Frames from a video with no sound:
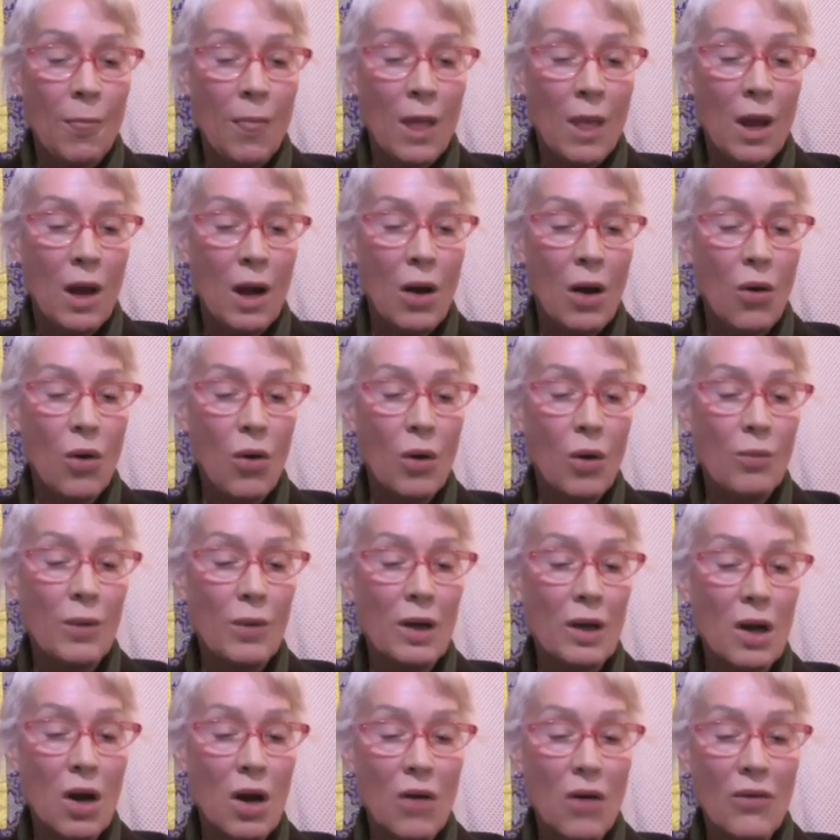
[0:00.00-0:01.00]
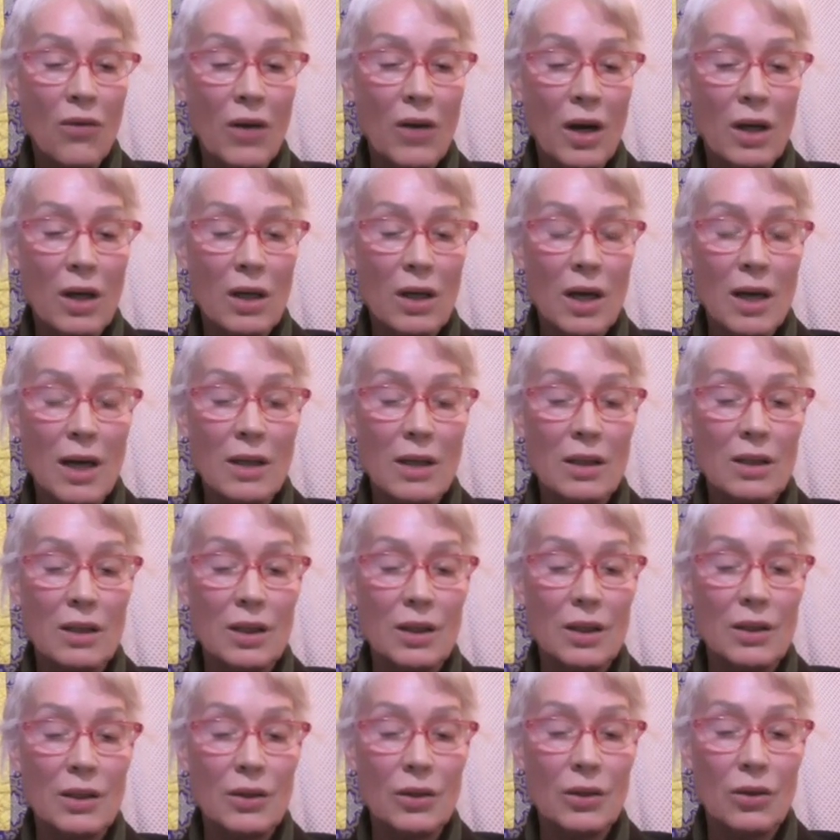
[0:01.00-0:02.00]
Our beloved
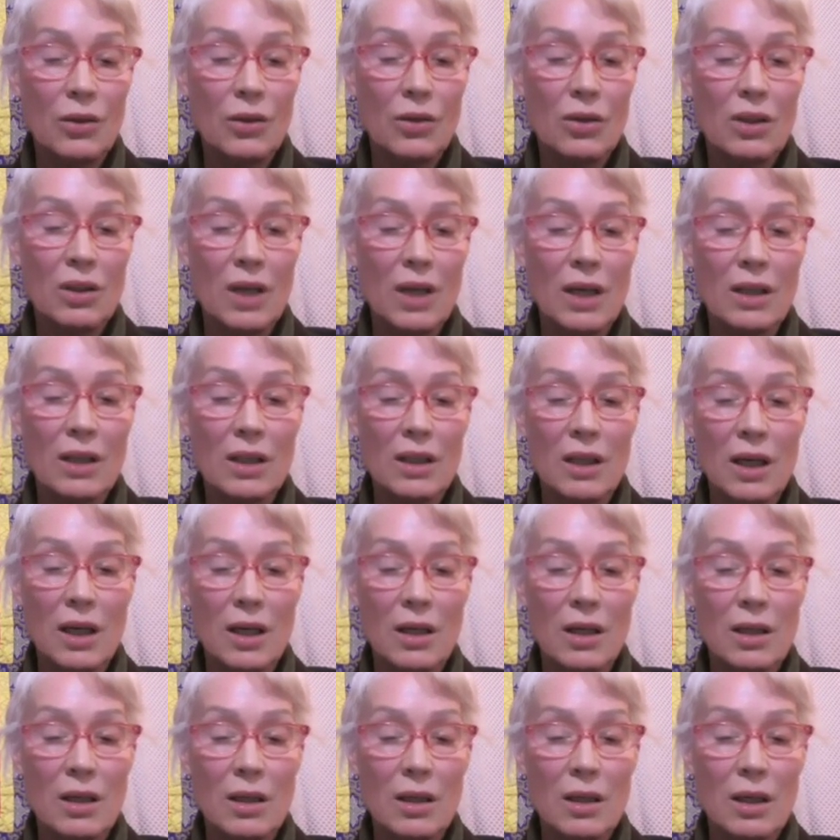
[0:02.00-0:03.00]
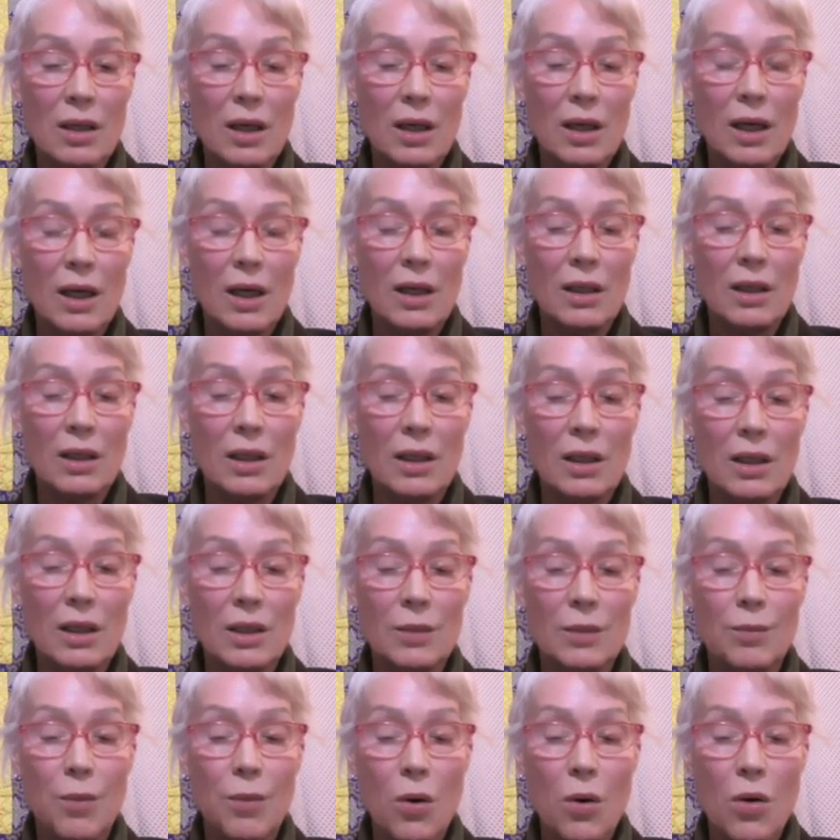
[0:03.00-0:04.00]
ancestor Sengsan ends
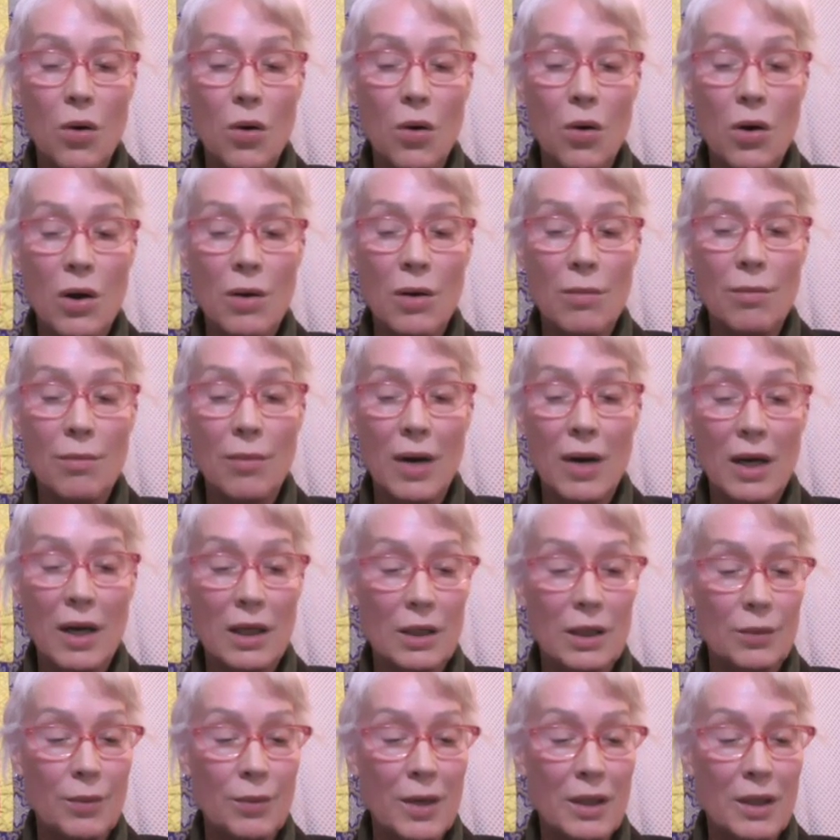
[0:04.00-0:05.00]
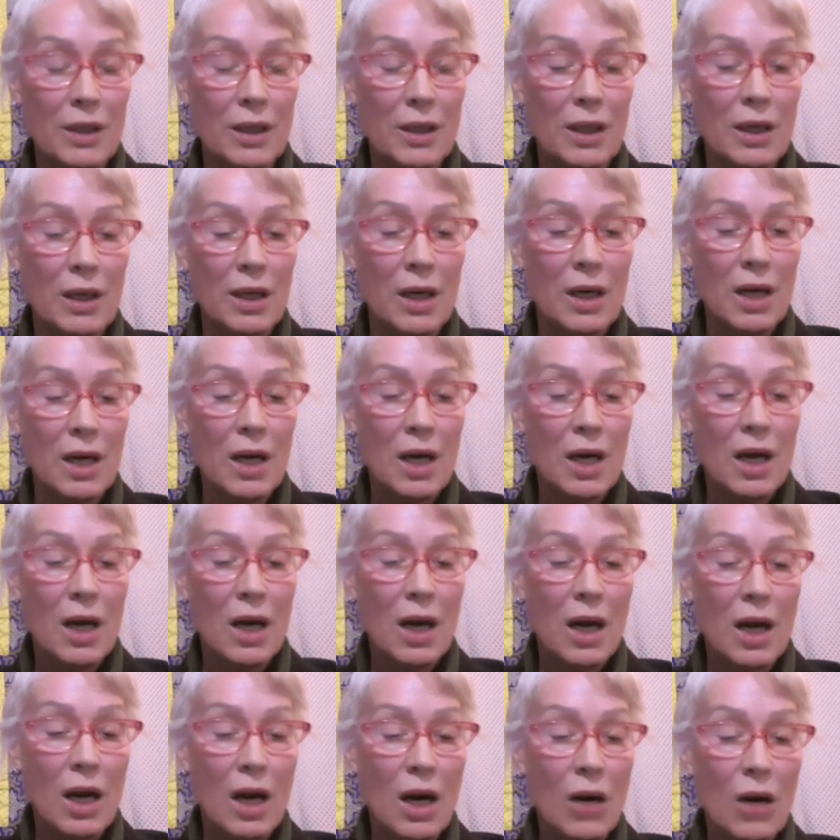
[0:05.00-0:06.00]
his poem by expressing
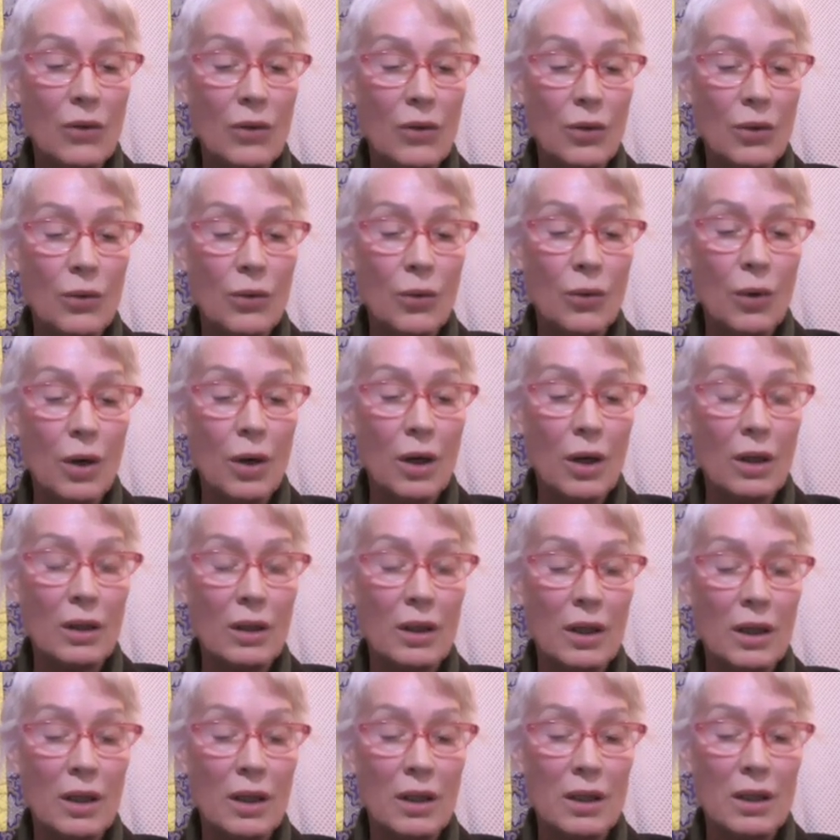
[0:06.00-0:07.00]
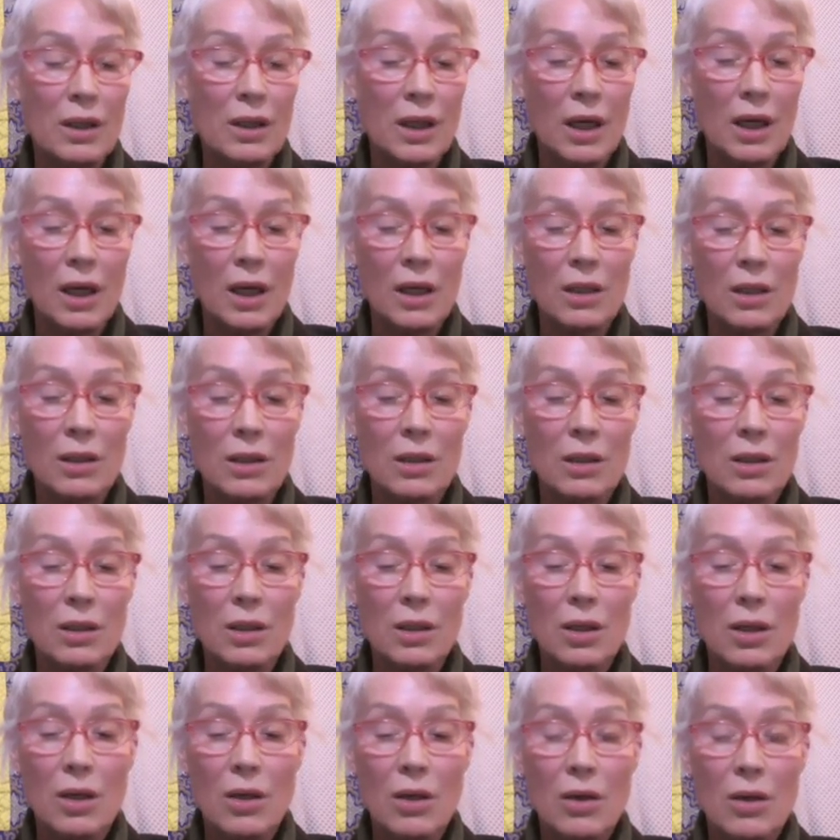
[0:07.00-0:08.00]
how the world is seen
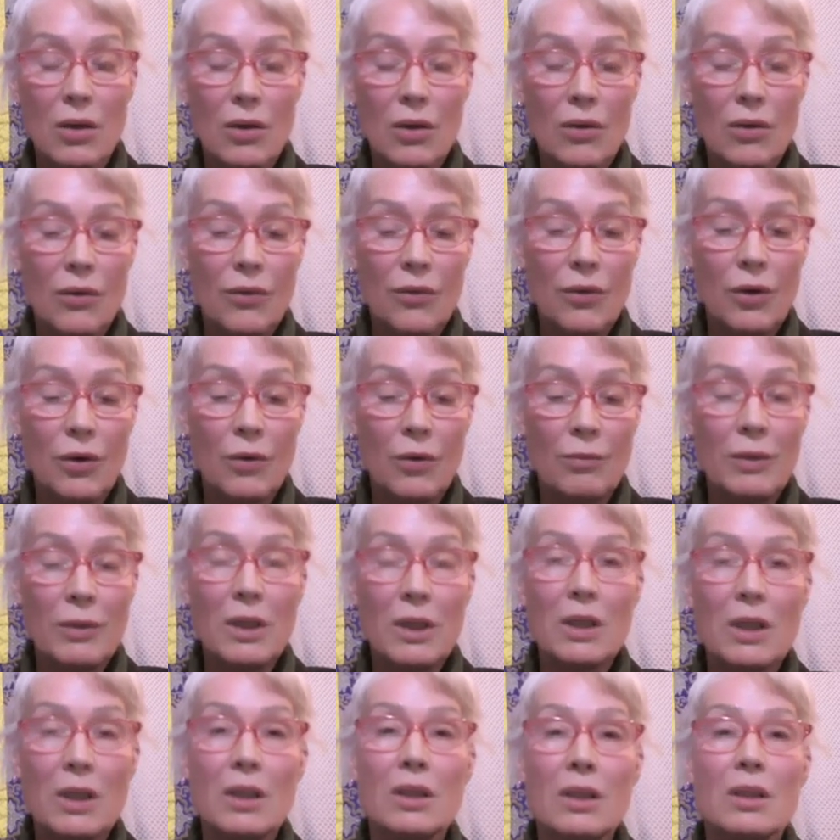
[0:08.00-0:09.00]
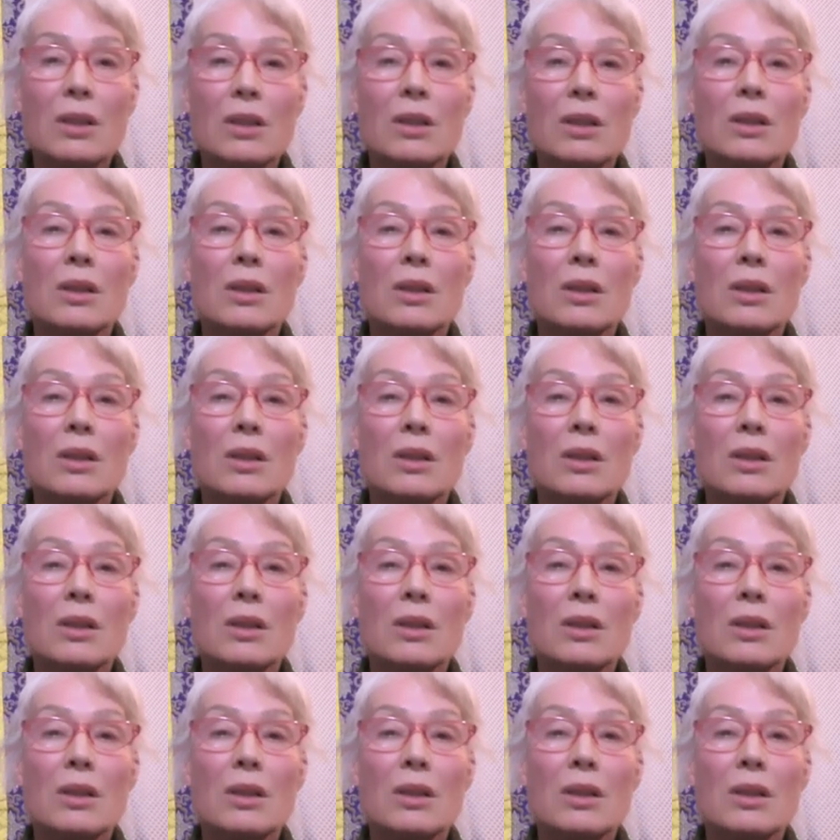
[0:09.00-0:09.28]
from this